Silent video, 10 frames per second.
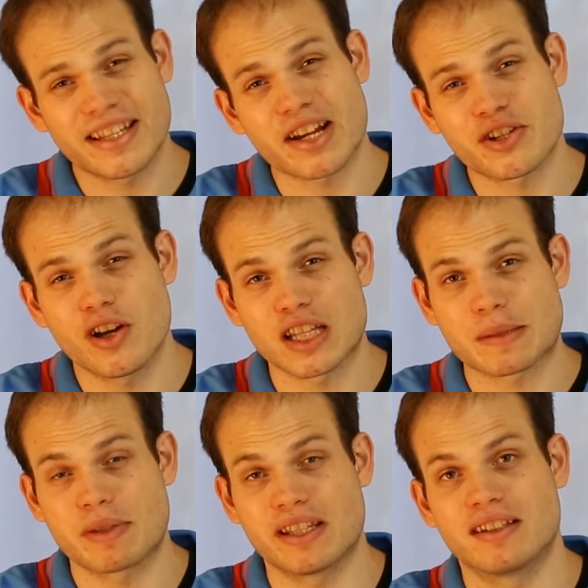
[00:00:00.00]
they actually
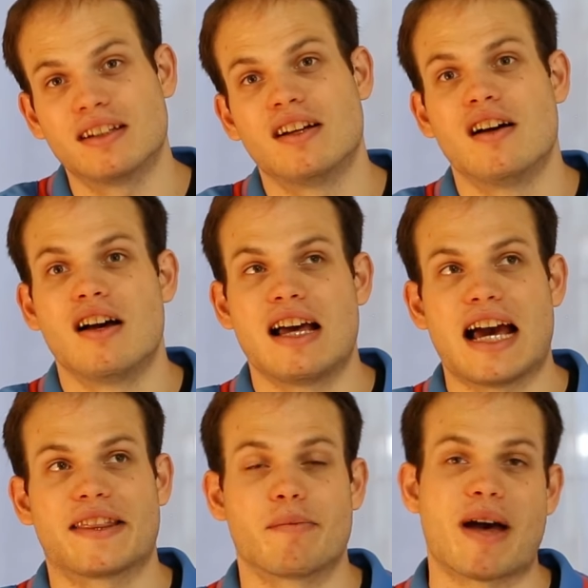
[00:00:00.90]
asked me
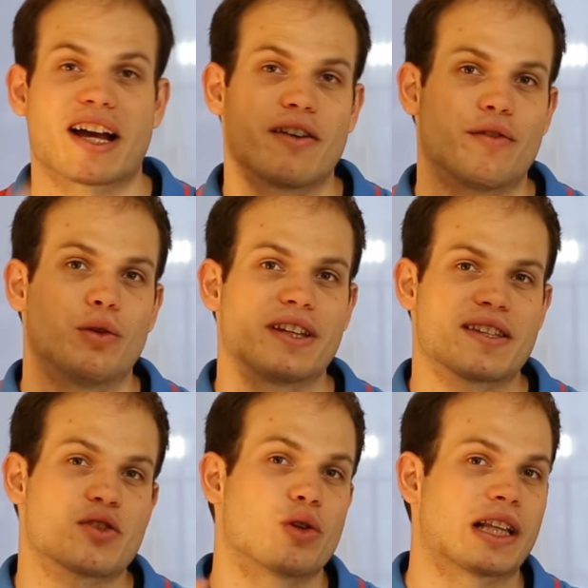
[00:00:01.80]
at the back of all
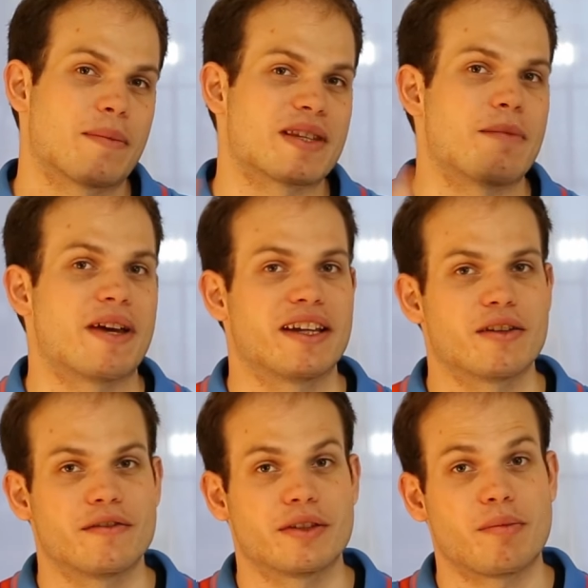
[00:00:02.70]
these short clips I made
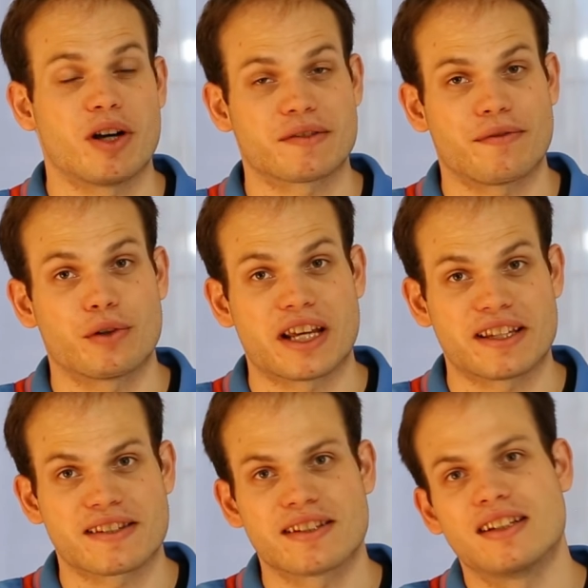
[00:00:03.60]
over the past 4
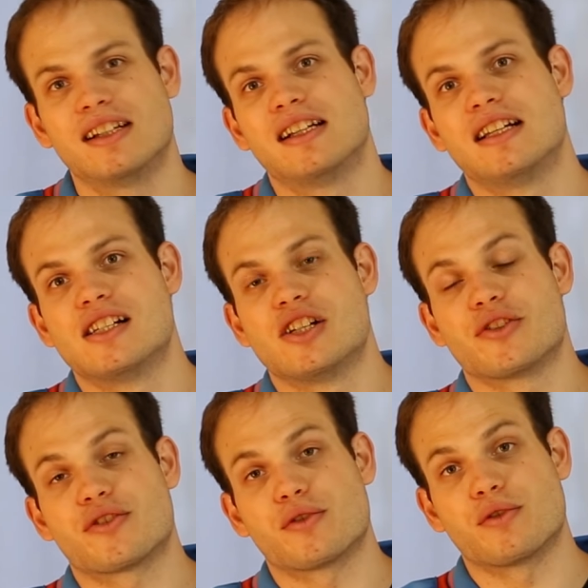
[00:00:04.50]
days
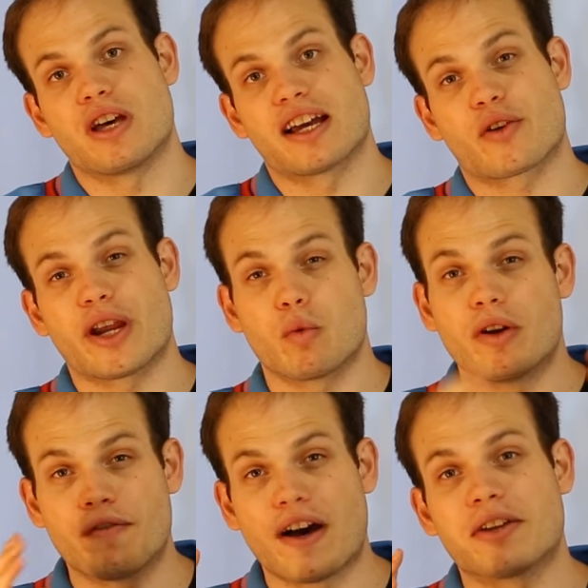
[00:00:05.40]
to create
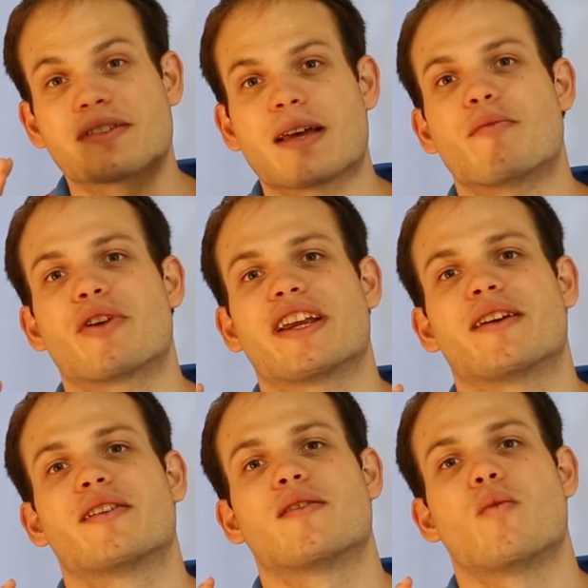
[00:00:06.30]
one final
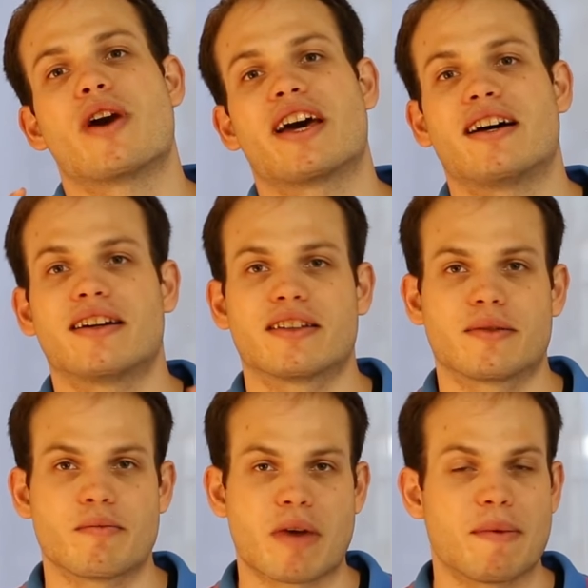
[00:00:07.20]
summary where
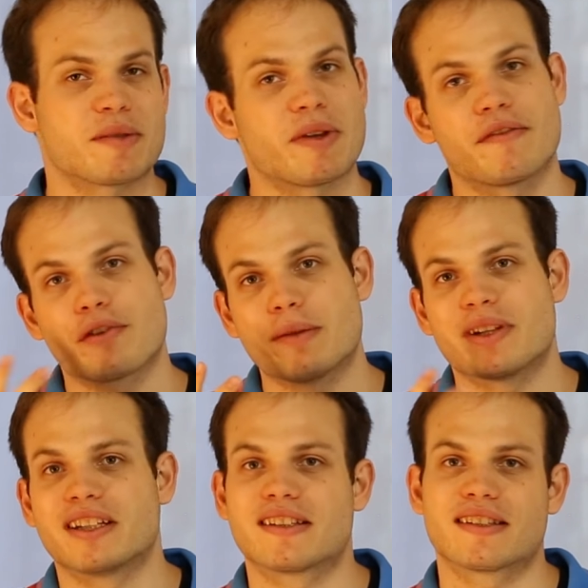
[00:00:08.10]
maybe spend 3
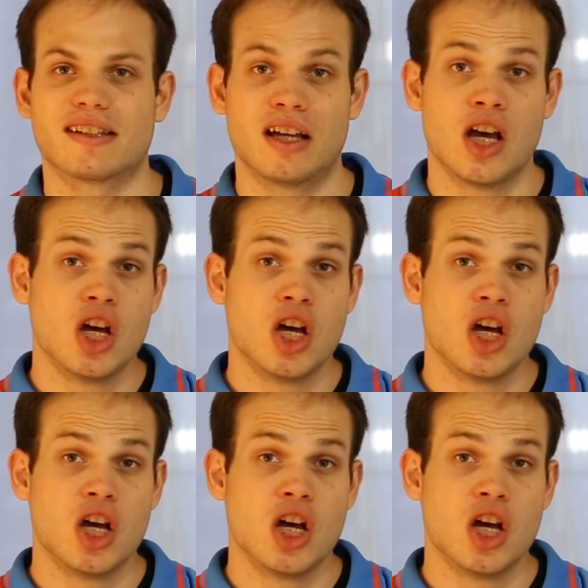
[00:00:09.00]
minutes